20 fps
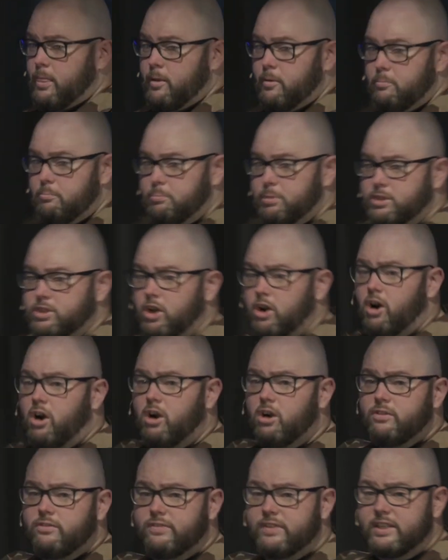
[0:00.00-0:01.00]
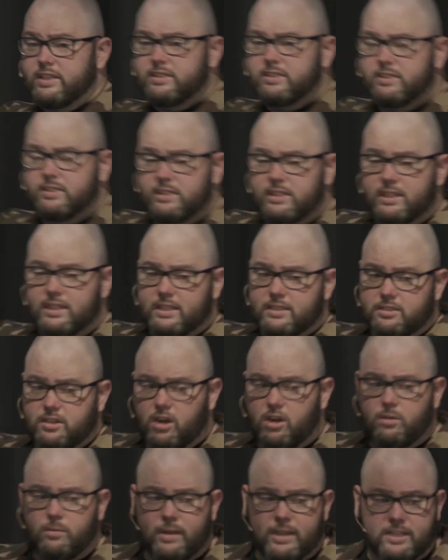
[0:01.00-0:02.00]
But the harvest is
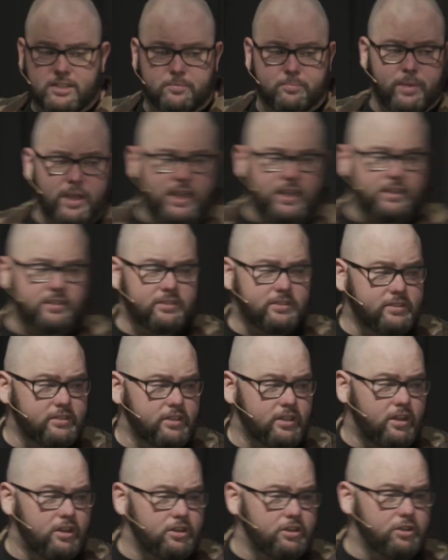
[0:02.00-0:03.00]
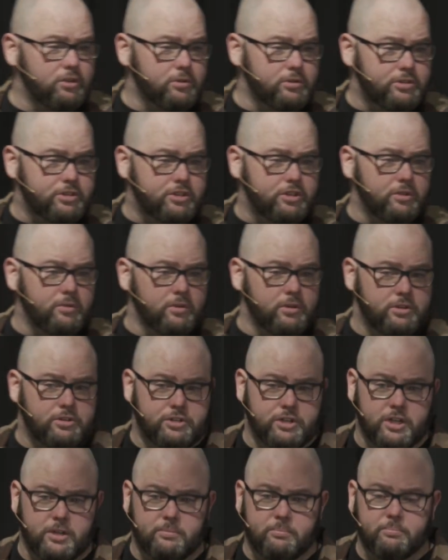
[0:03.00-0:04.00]
always based on your stewardship.